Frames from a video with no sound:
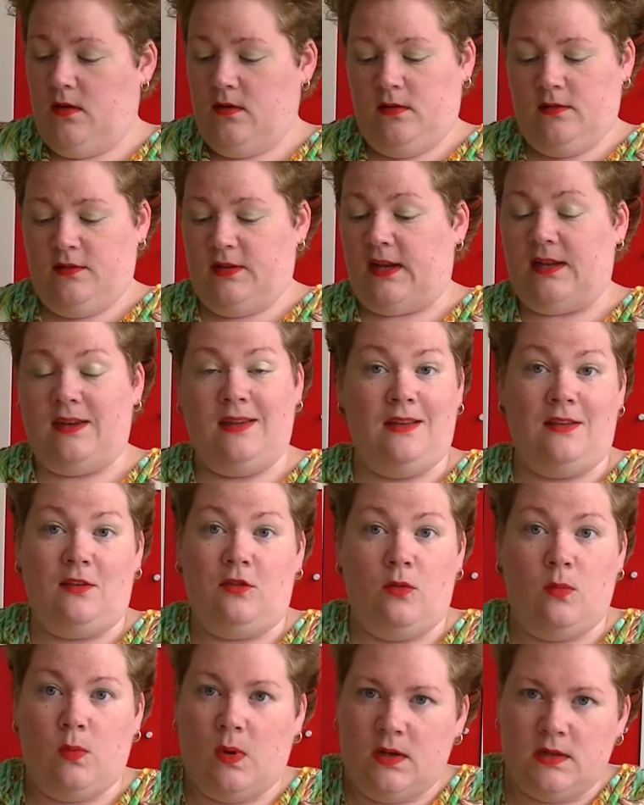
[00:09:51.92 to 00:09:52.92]
techniques
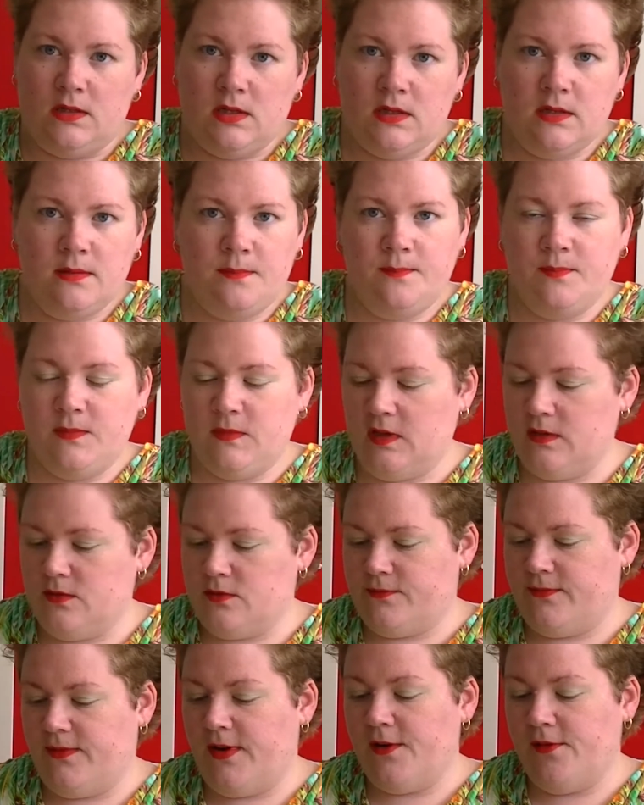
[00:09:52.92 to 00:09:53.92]
you want. It's
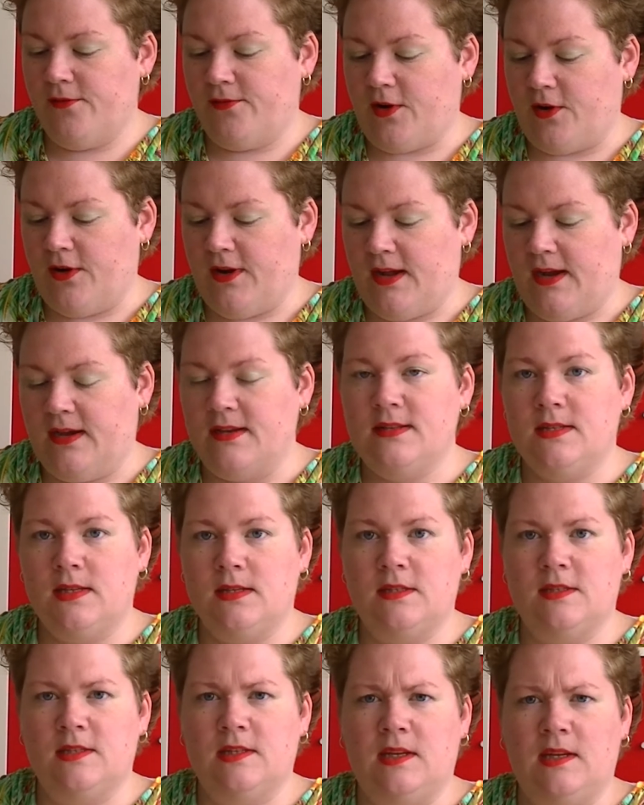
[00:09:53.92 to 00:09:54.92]
very, very nice.
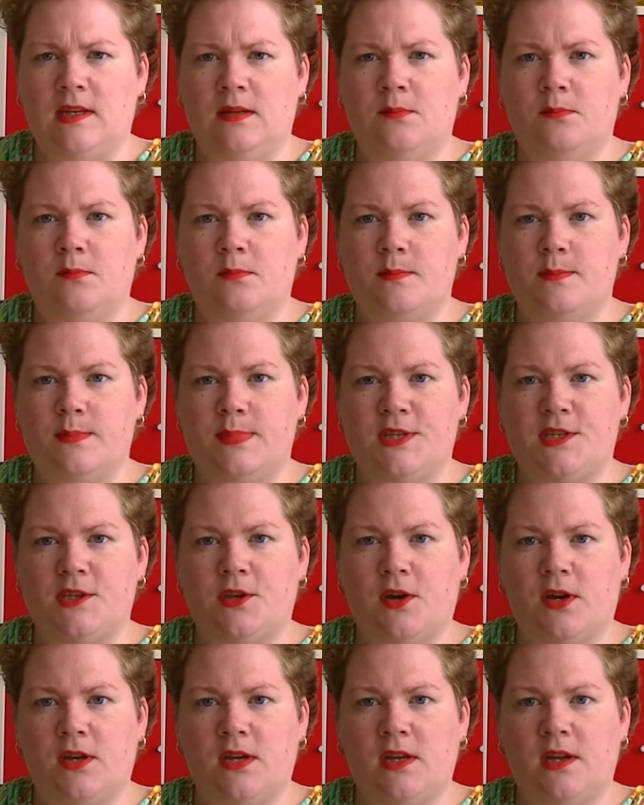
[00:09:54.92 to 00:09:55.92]
It's the
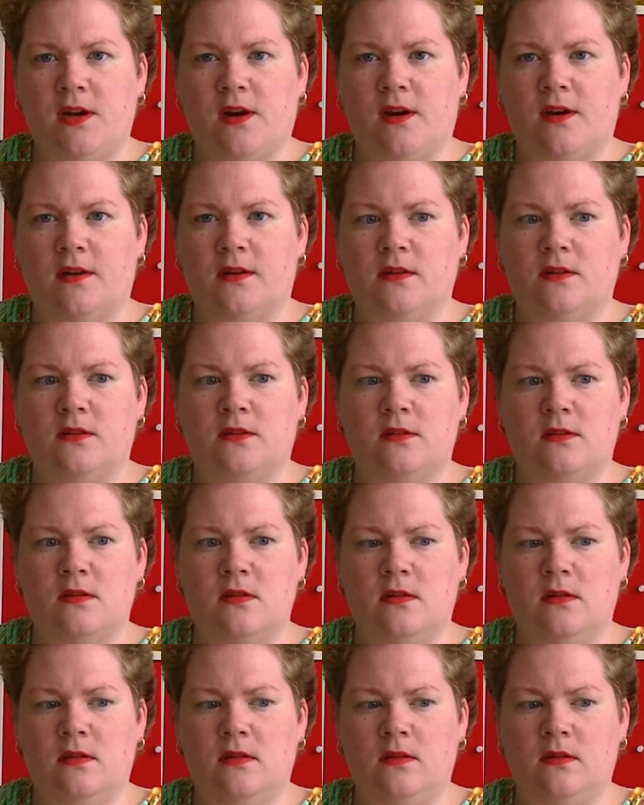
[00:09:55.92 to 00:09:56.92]
Biscotti Yarns
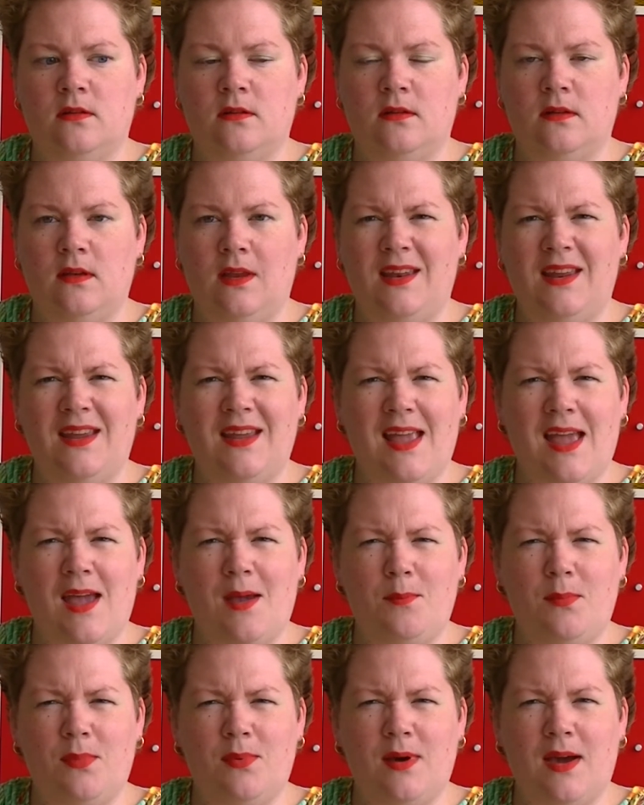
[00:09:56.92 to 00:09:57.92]
knitting
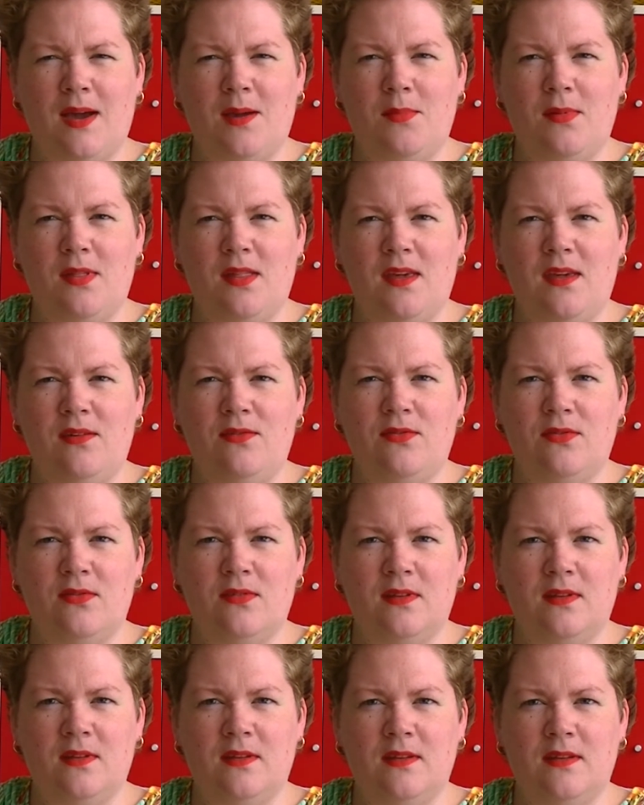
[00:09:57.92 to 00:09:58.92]
app, I believe.
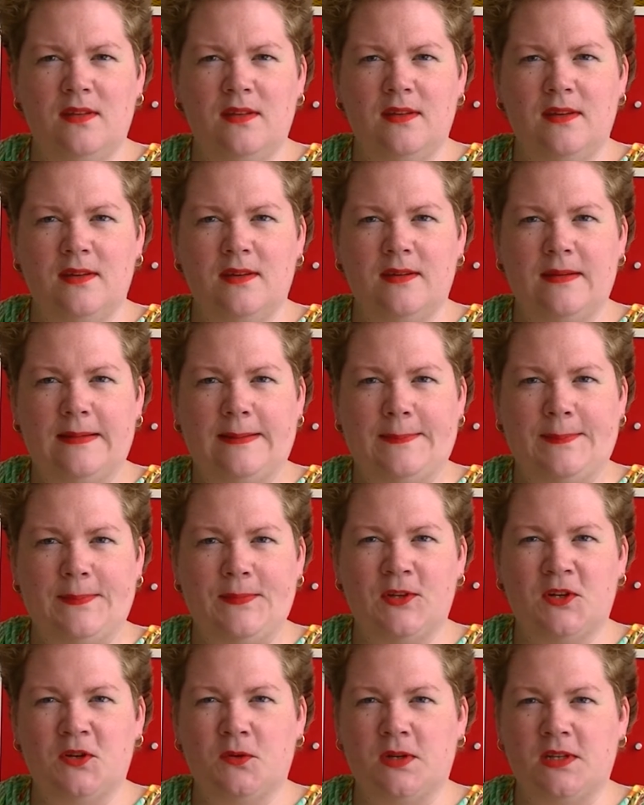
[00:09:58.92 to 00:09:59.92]

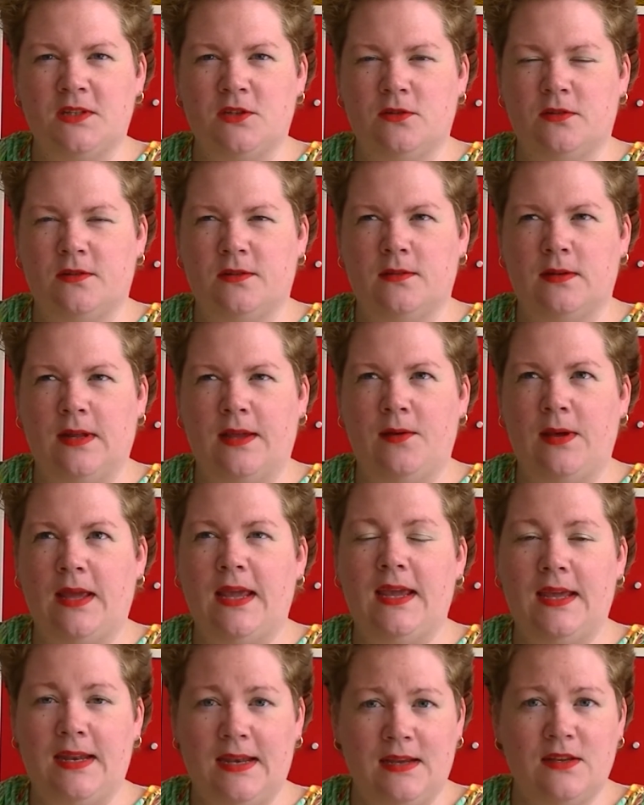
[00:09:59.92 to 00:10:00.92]
Not quite sure.
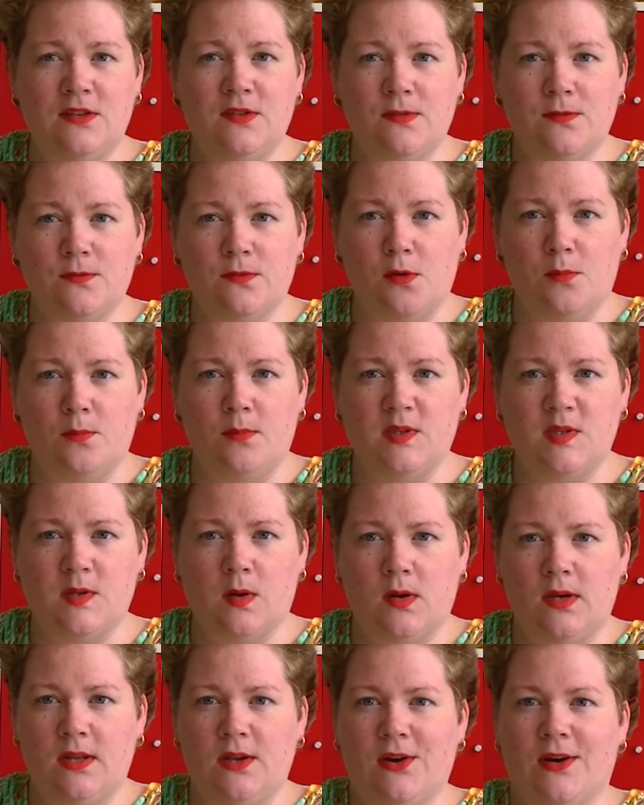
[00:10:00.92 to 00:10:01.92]
It is from
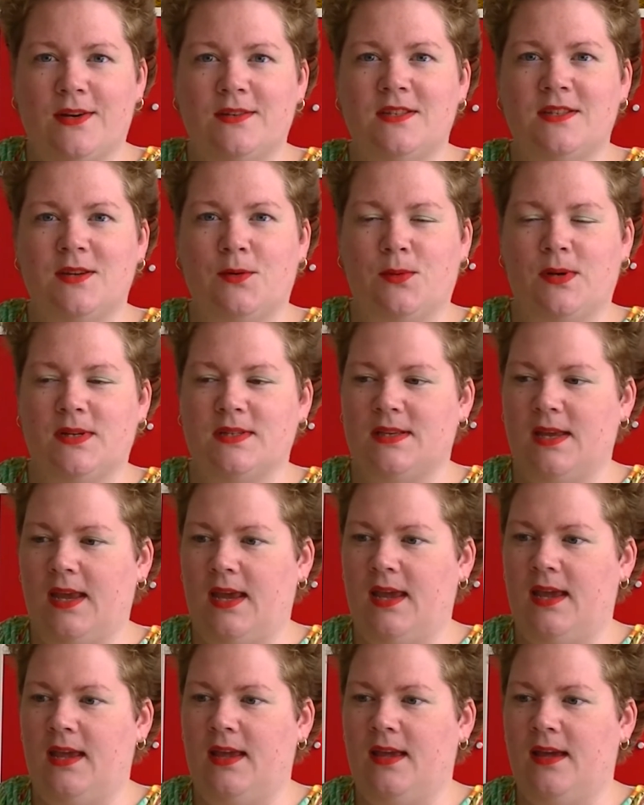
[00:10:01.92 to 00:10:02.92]
Biscotti Yarns. There was
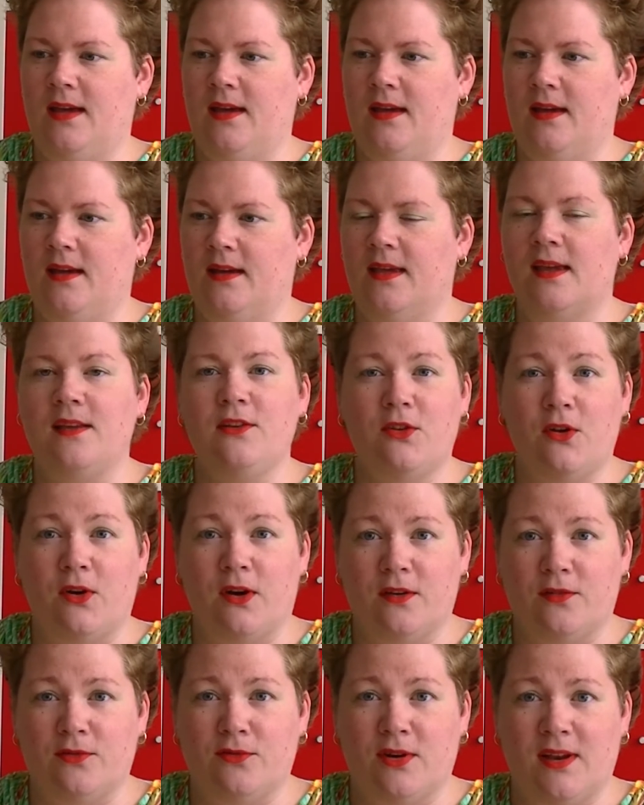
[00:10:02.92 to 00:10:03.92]
a Kickstarter for